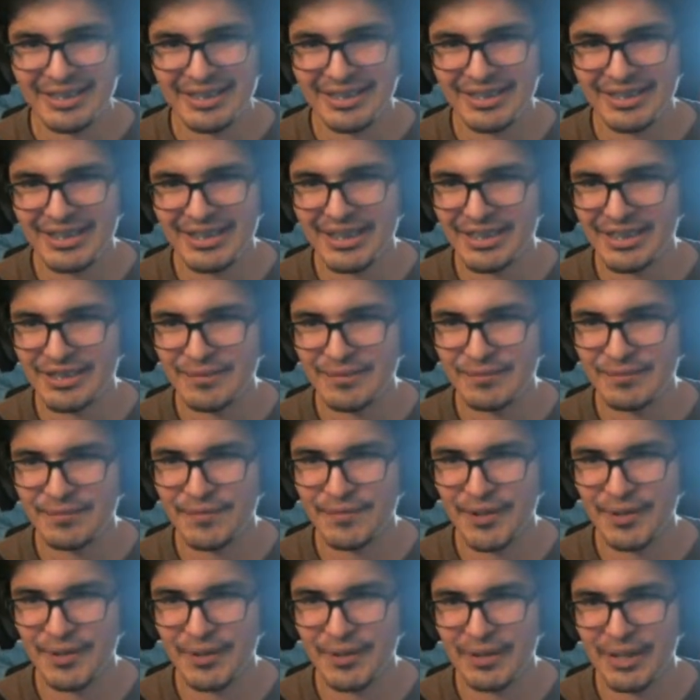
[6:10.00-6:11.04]
that is
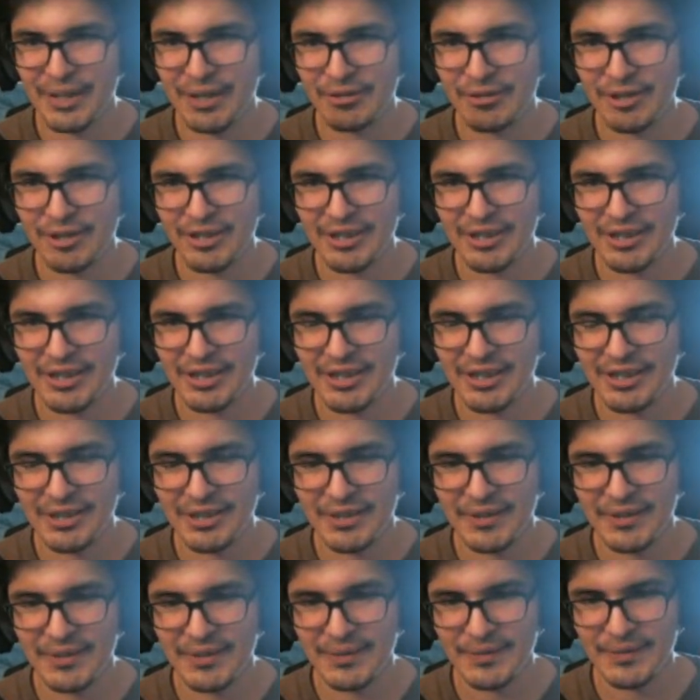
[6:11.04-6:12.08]
very loud and in the air.
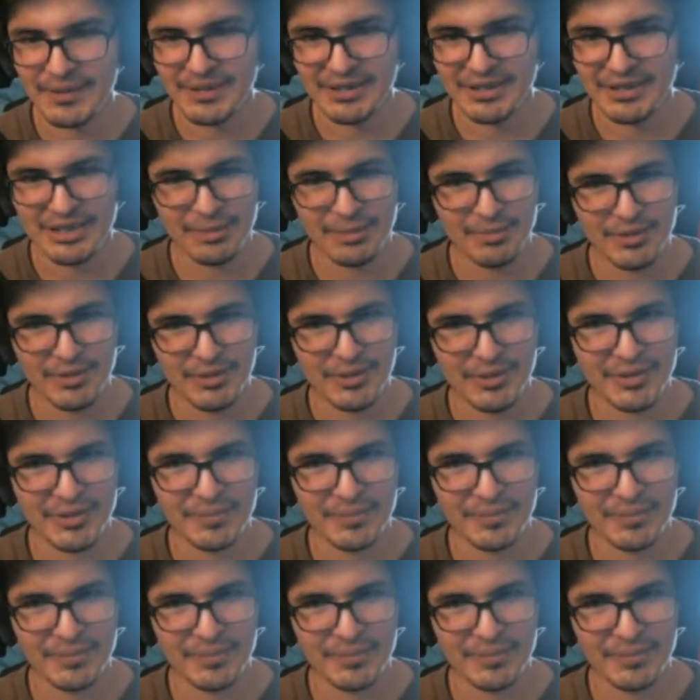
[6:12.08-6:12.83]
We just keep going.